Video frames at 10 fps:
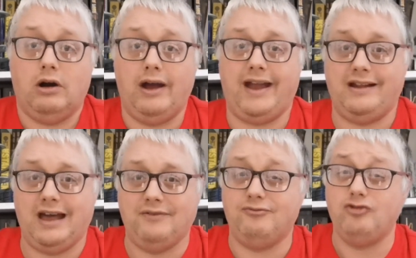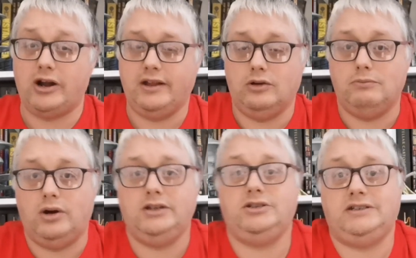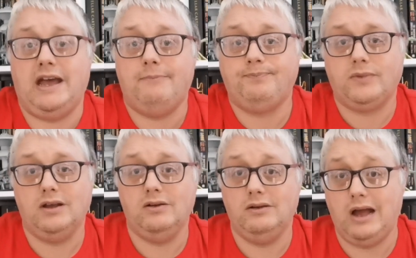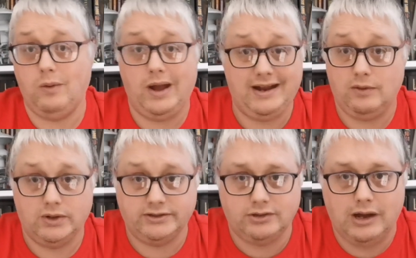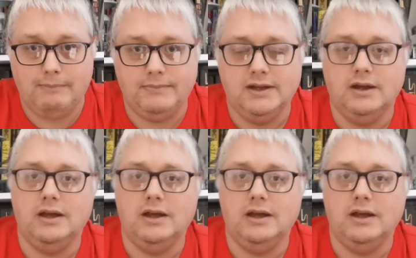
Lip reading: I can have running on my set at any one time.